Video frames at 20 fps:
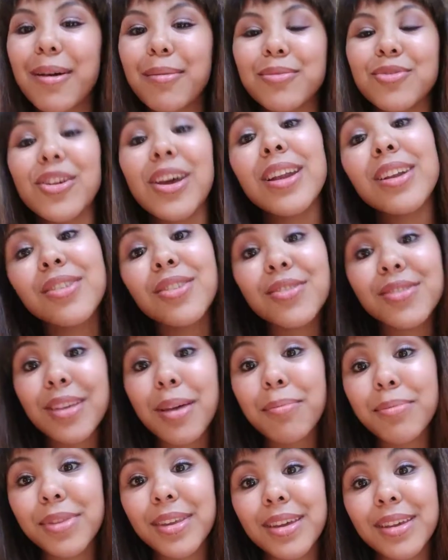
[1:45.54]
try to do
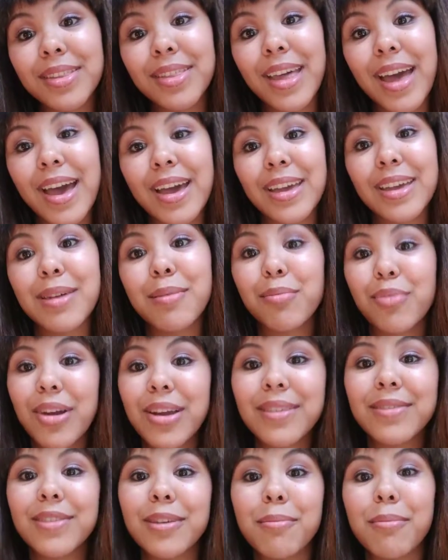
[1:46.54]
something that can
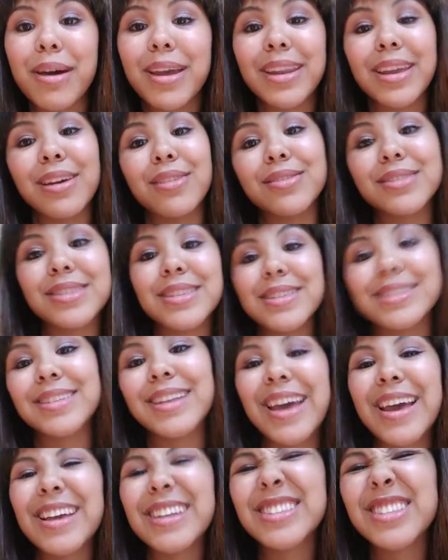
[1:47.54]
brighten somebody else's day.